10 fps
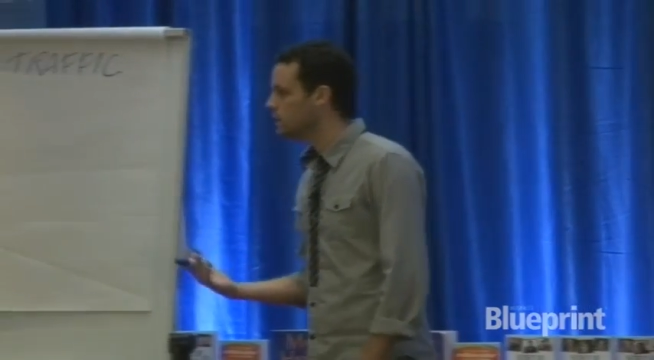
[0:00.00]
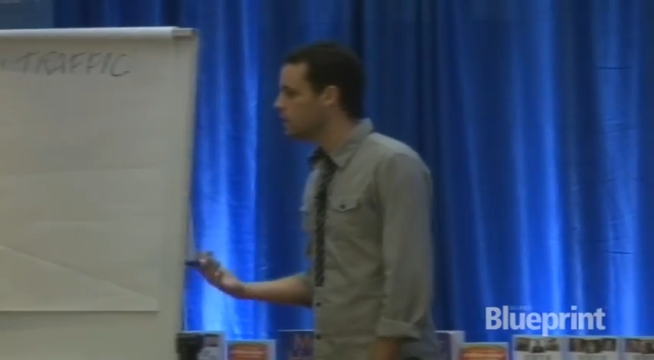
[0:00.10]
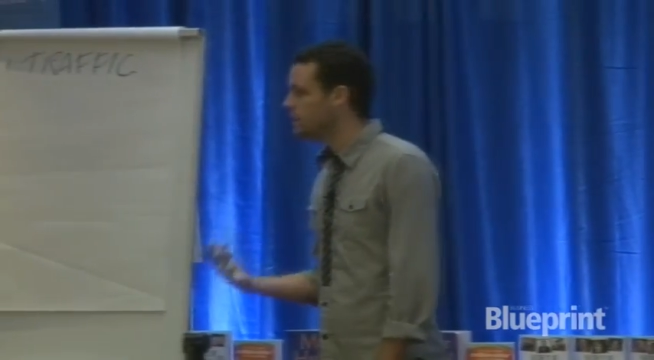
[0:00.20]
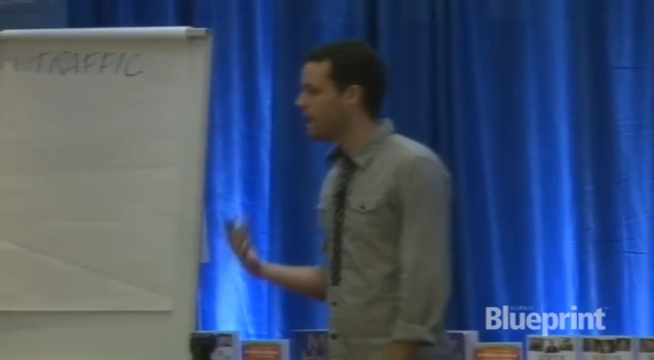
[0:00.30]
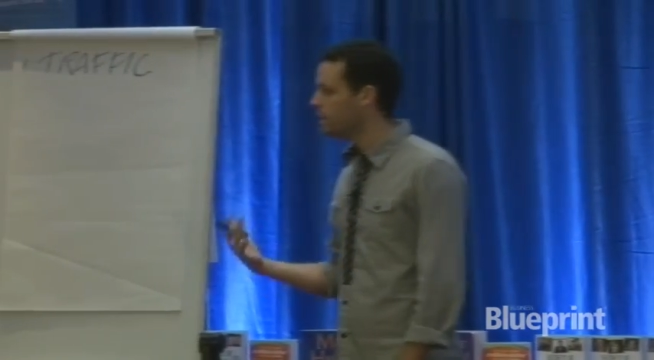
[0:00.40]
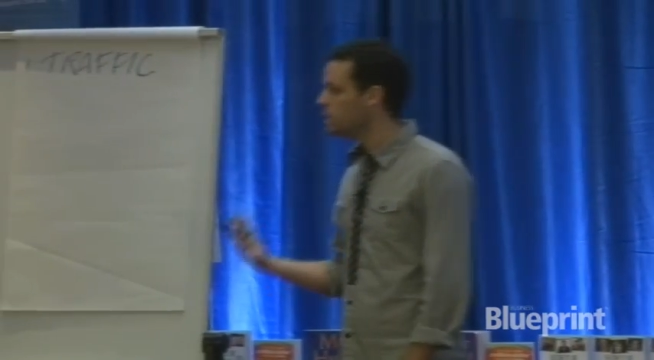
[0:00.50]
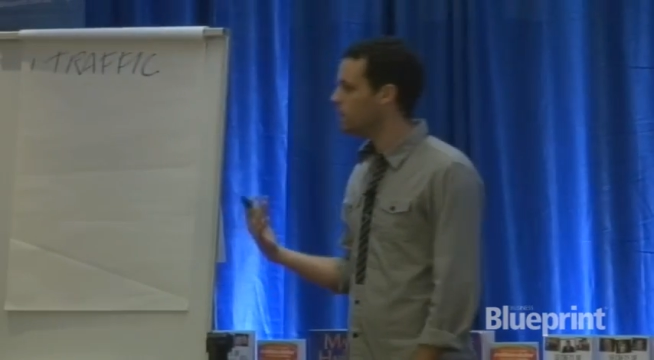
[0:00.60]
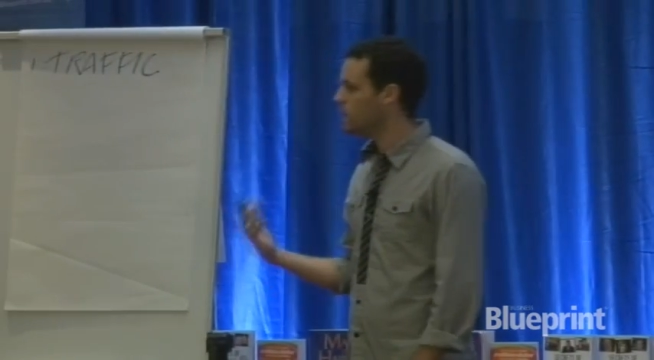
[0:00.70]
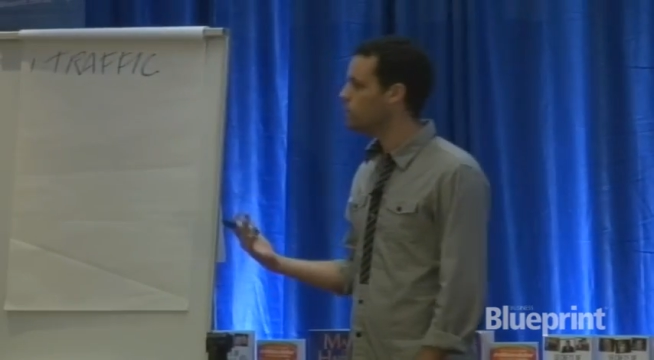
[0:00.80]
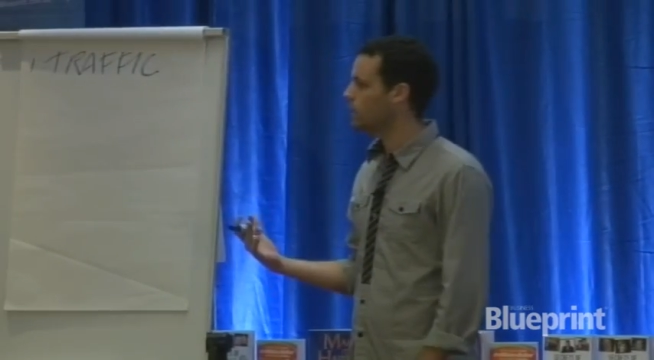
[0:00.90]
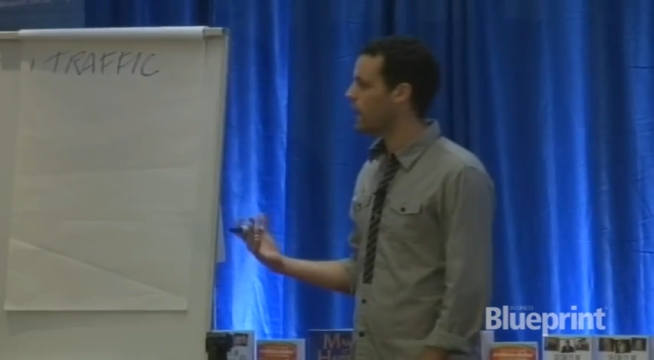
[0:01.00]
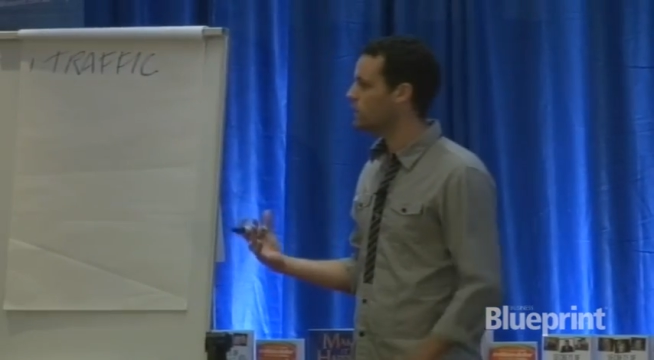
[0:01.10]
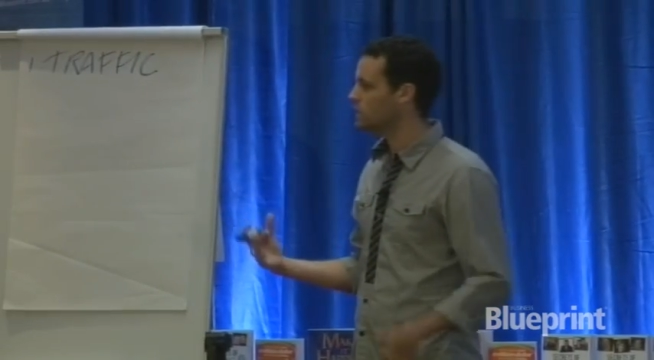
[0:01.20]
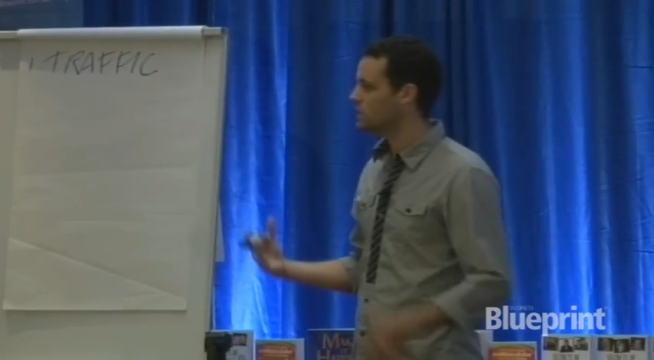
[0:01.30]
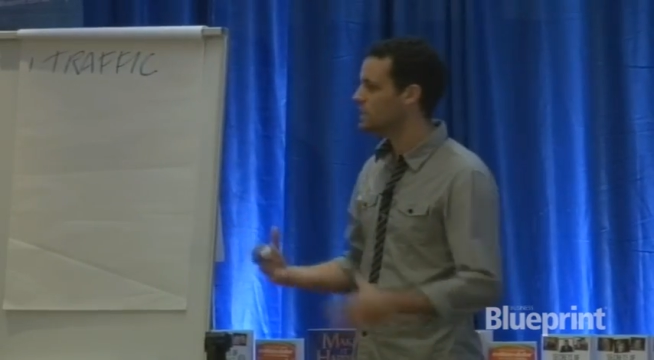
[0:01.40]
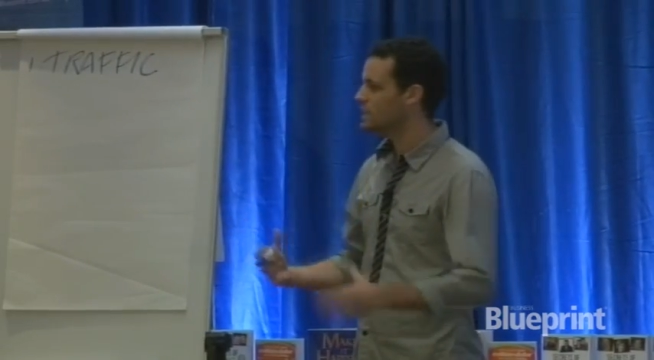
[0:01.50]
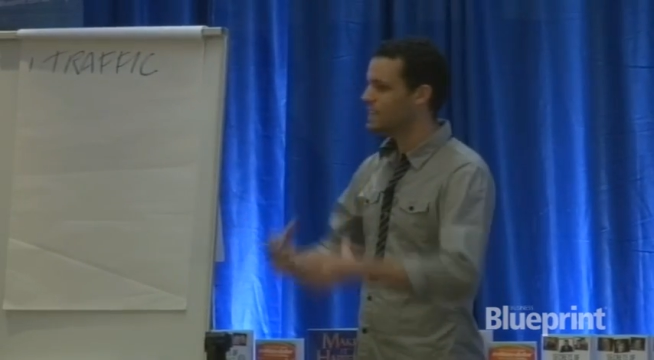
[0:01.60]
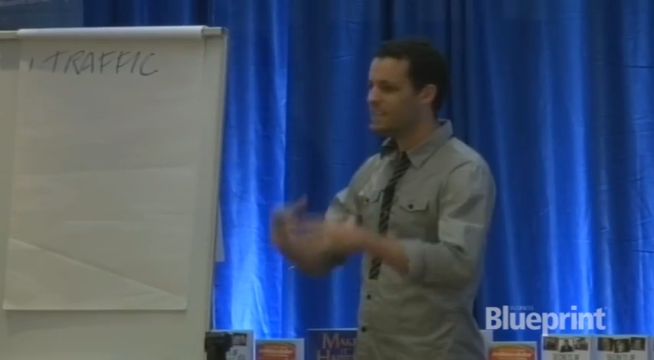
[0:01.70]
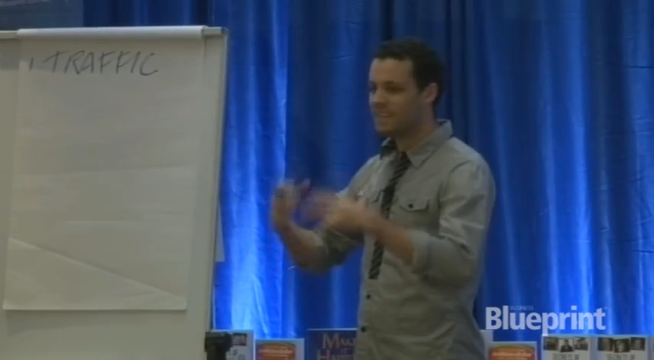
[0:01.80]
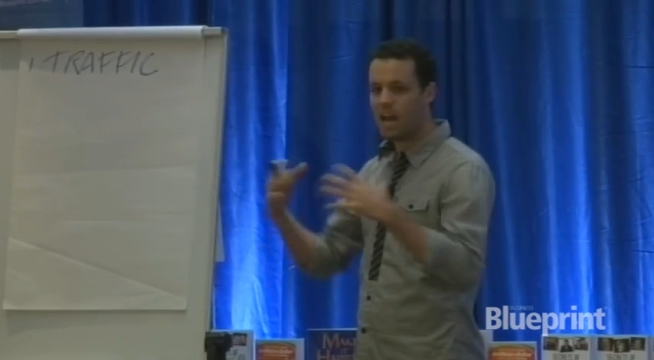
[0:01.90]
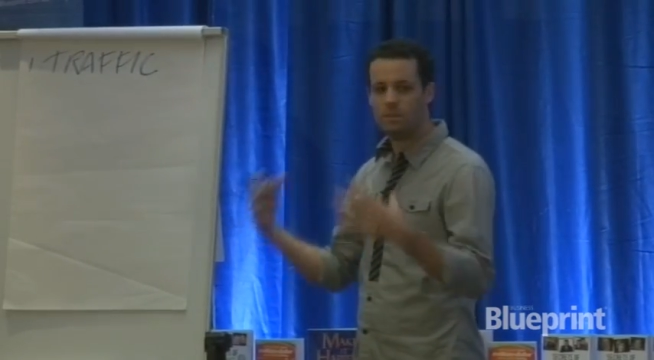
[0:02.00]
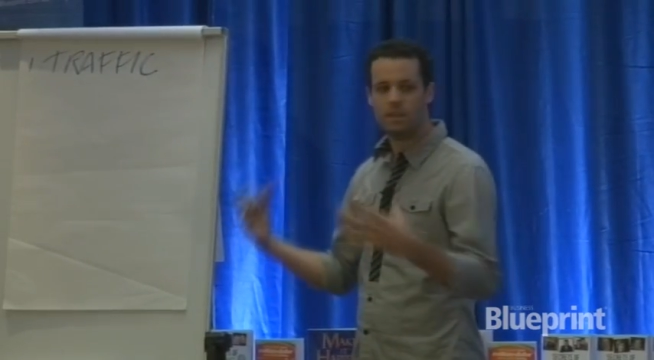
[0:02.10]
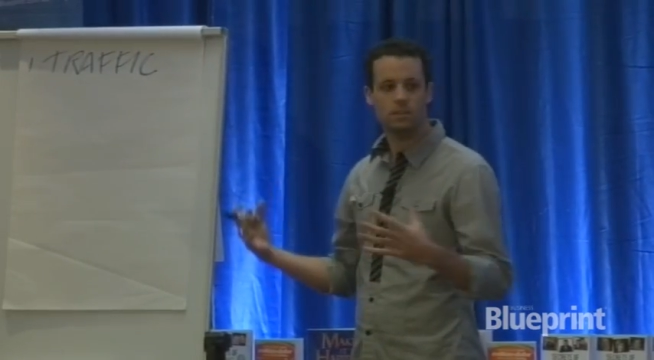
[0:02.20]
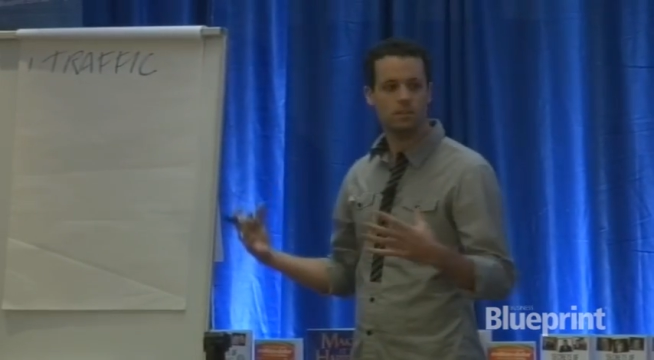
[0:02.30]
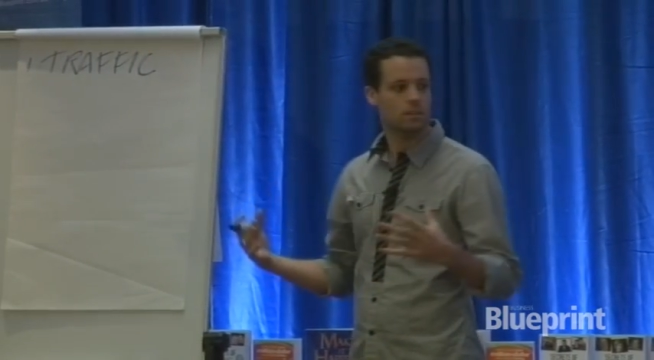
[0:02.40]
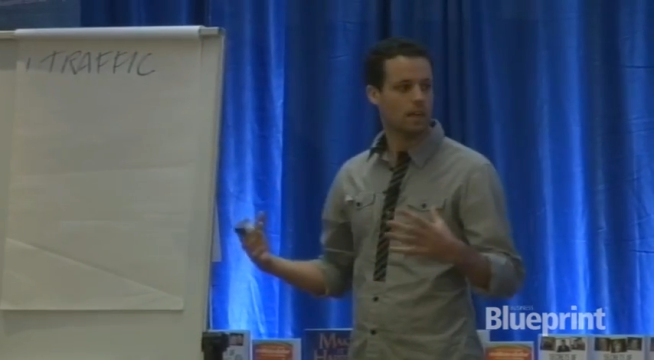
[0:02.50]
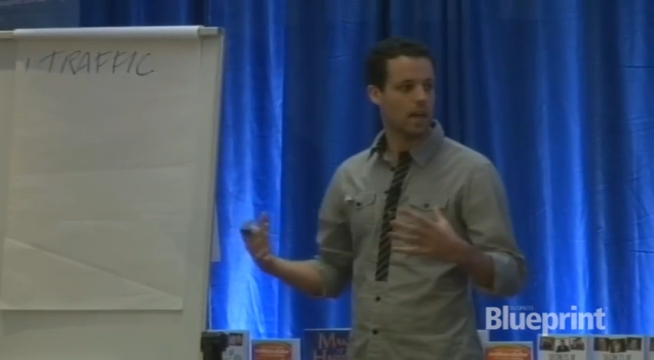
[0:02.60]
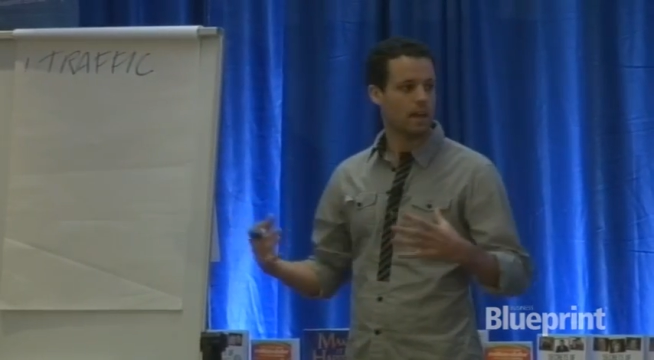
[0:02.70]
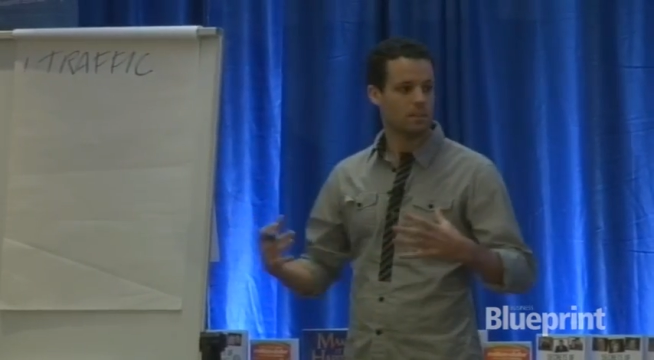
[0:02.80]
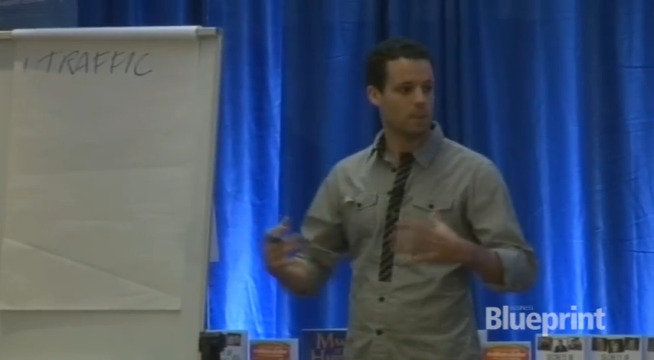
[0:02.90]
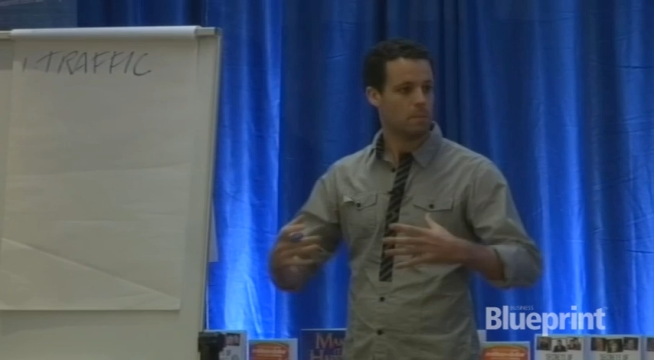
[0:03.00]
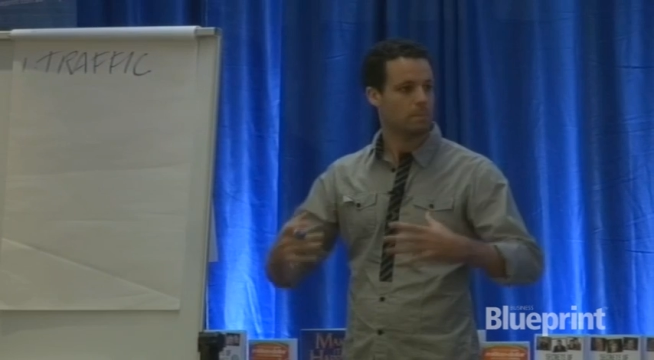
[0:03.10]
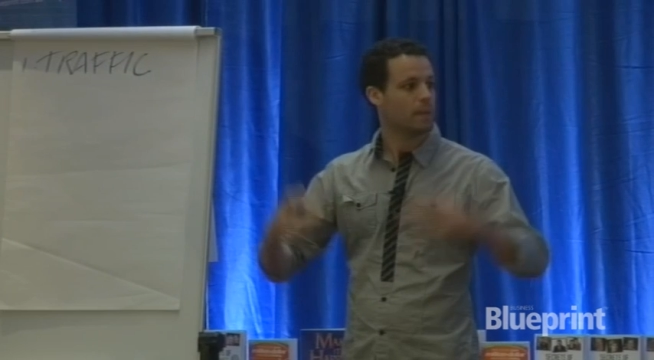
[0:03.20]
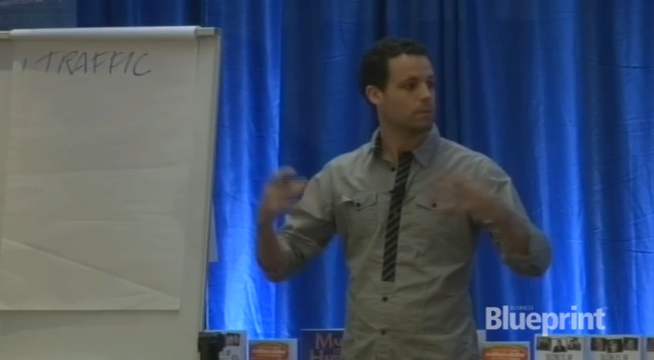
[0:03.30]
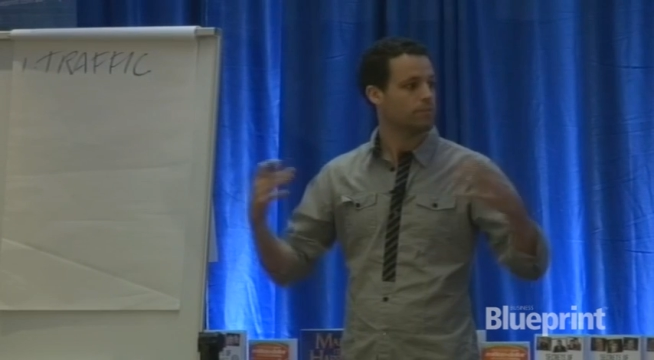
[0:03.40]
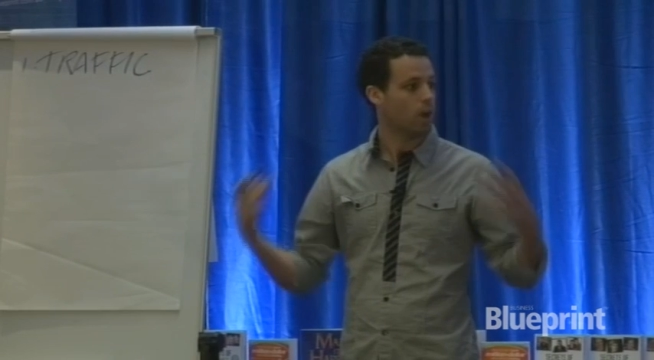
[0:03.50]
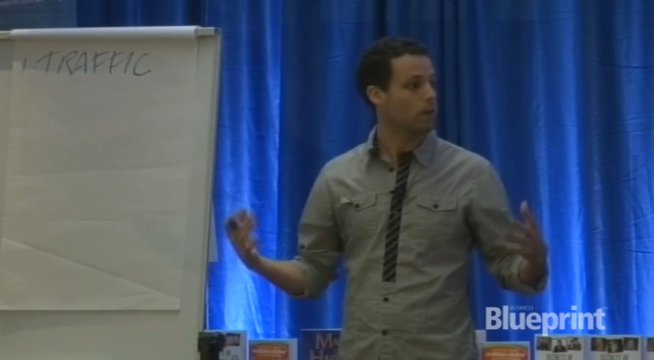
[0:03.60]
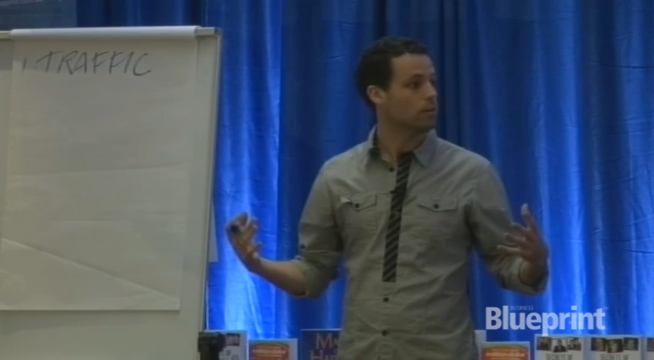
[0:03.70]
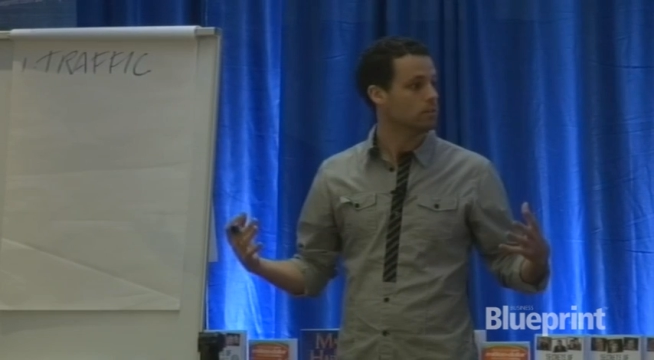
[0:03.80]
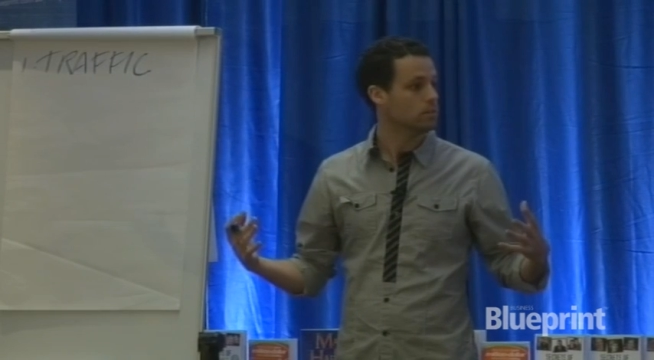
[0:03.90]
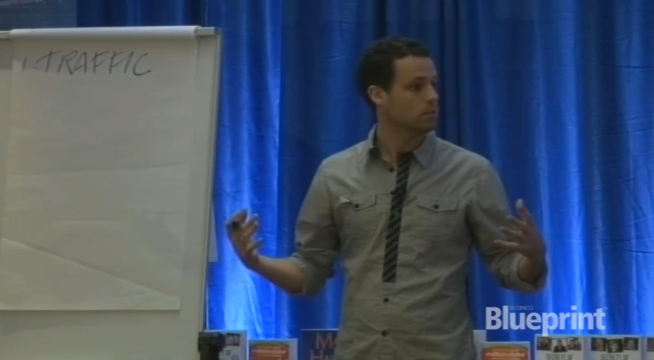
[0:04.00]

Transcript: it's how many people actually come in and actually maybe pick up the phone